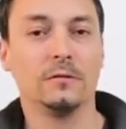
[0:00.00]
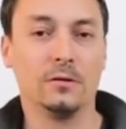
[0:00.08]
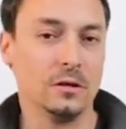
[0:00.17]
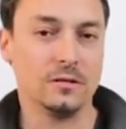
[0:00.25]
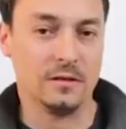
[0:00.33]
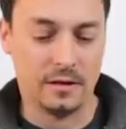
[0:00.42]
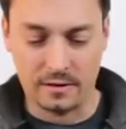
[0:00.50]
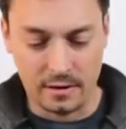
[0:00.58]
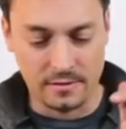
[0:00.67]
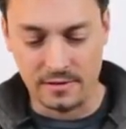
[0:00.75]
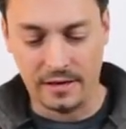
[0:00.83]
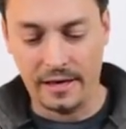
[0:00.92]
does that.
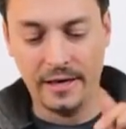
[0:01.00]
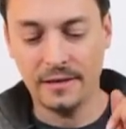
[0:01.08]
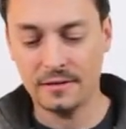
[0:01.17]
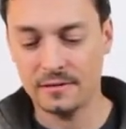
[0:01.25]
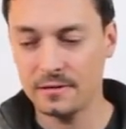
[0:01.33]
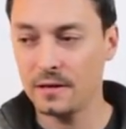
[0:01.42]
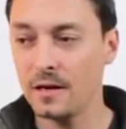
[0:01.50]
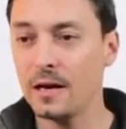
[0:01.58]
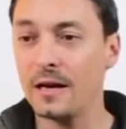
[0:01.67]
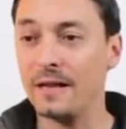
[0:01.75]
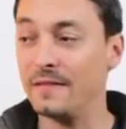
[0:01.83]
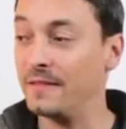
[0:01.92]
That's hits,
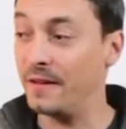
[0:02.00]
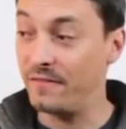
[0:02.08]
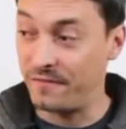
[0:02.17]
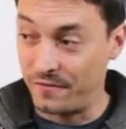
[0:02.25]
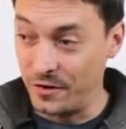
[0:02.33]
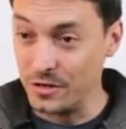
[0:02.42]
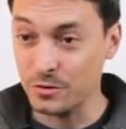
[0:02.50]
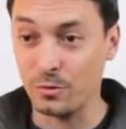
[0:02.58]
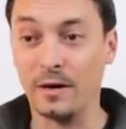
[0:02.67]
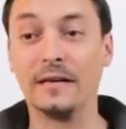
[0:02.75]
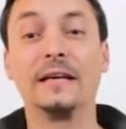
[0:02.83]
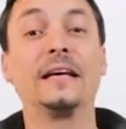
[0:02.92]
and the first
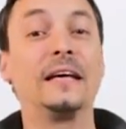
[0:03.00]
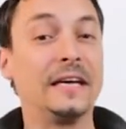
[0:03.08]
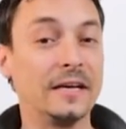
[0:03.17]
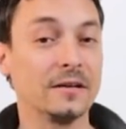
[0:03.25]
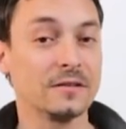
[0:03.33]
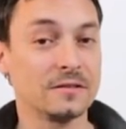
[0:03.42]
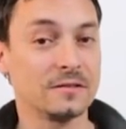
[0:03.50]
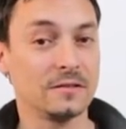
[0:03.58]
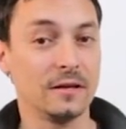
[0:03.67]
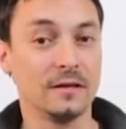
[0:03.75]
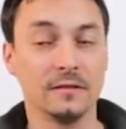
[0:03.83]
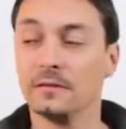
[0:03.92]
one hears,
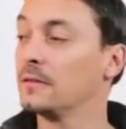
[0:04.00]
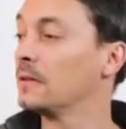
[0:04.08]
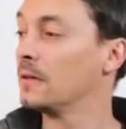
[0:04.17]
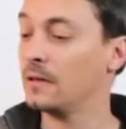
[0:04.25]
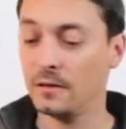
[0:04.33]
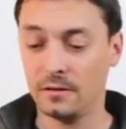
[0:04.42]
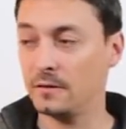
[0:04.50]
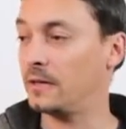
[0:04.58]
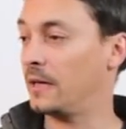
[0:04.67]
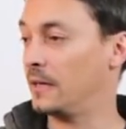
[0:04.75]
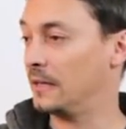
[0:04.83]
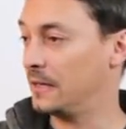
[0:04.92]
and
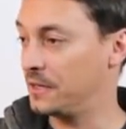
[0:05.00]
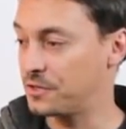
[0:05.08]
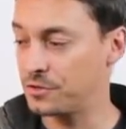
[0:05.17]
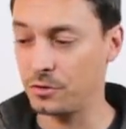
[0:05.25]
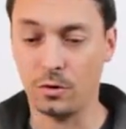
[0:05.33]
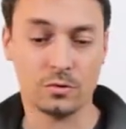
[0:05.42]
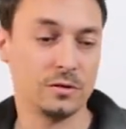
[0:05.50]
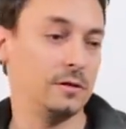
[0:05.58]
then he shows,